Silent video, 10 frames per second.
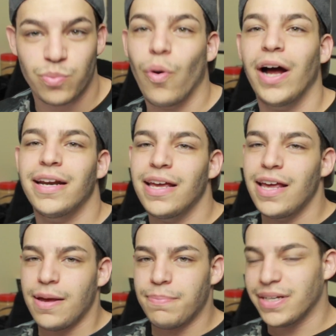One,
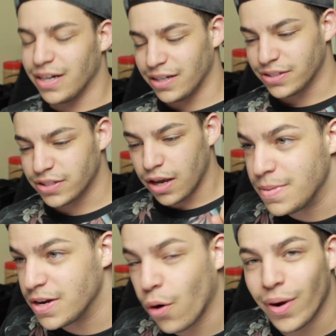because
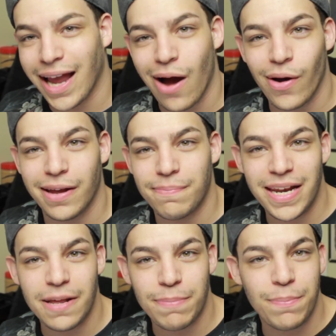going out and
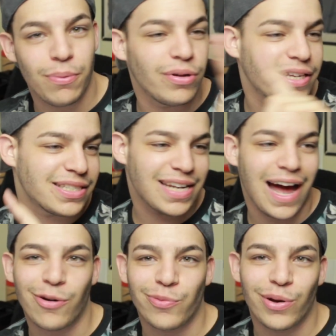meeting people is
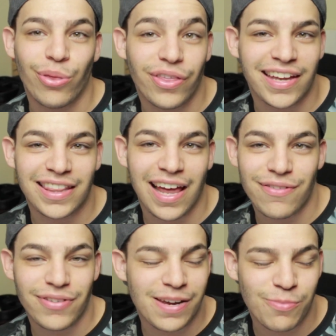not a real thing in
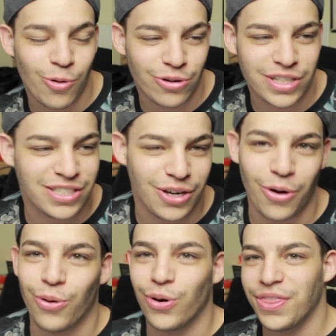life anymore,
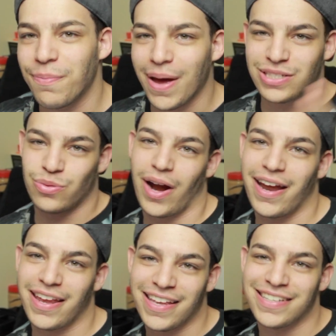so the best
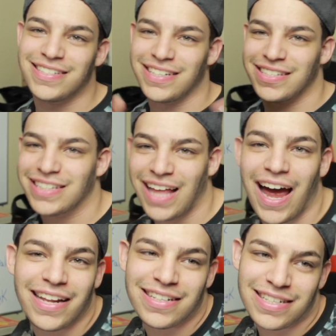way is to
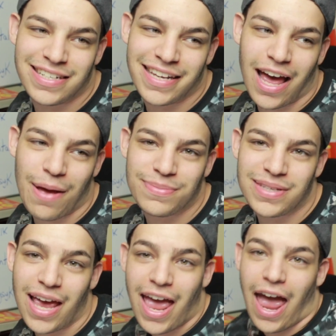slide into DMs
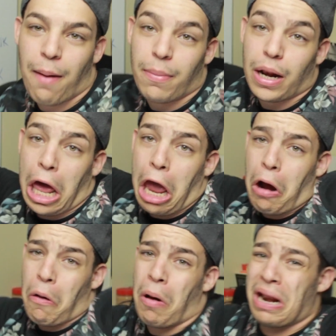and be like,
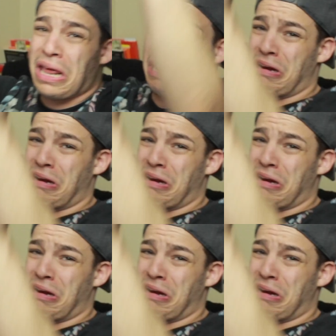what it